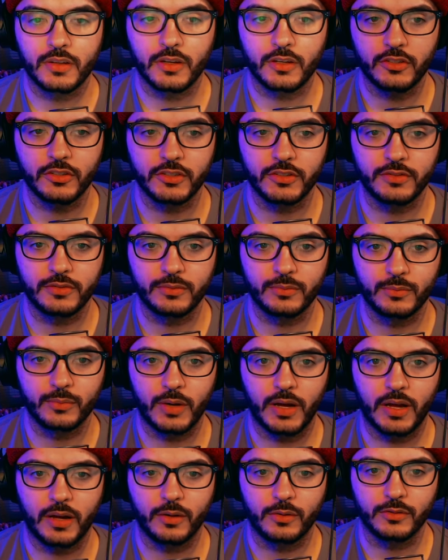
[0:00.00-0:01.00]
She
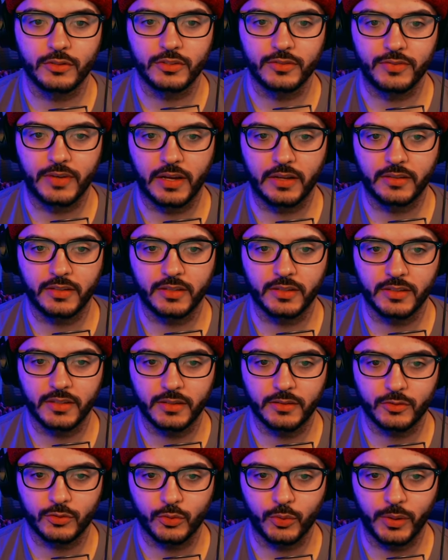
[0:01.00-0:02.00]
wow, she found it. That
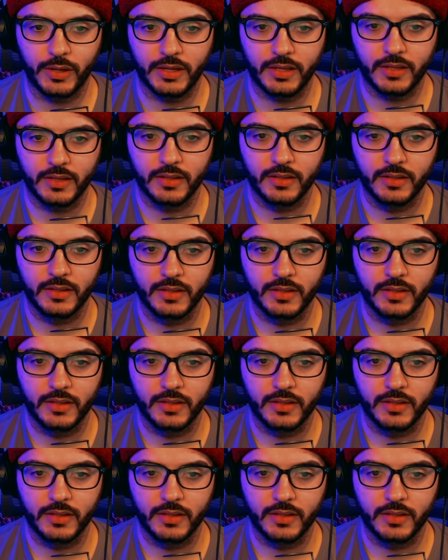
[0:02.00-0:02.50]
was quick.